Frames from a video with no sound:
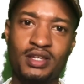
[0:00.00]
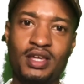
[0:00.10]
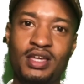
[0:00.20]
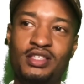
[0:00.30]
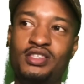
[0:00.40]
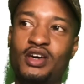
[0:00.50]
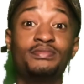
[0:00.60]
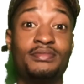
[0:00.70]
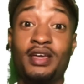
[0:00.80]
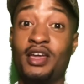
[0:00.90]
And
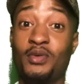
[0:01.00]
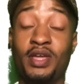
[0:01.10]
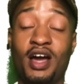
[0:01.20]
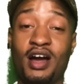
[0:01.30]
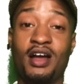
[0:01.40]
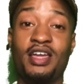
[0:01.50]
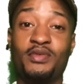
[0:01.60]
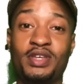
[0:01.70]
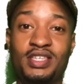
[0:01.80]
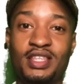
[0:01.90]
so here we are. He
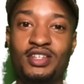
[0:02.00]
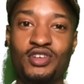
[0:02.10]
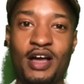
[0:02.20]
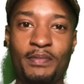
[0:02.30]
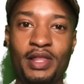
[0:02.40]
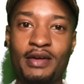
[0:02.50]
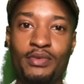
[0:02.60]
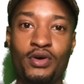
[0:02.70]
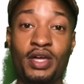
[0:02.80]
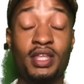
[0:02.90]
recently dropped Playboy.